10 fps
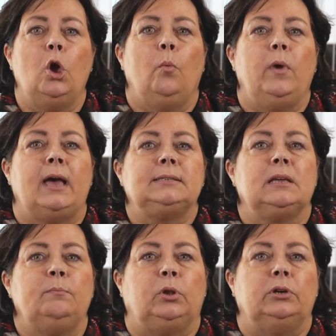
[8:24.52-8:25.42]
We
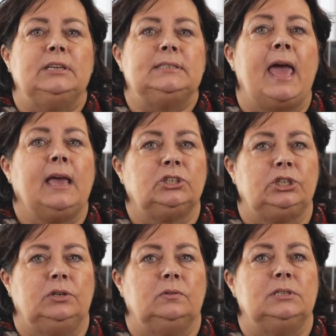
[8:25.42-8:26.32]
ask employers,
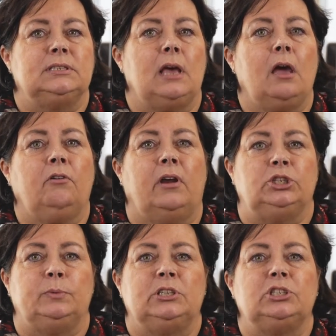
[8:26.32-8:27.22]
ex-students and
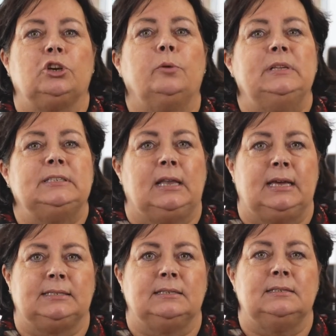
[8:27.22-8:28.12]
graduates to come into
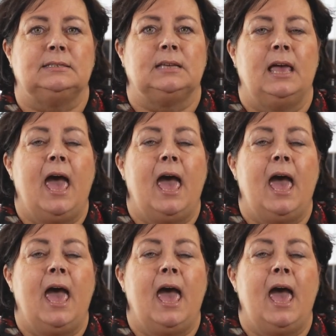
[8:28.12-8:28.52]
lessons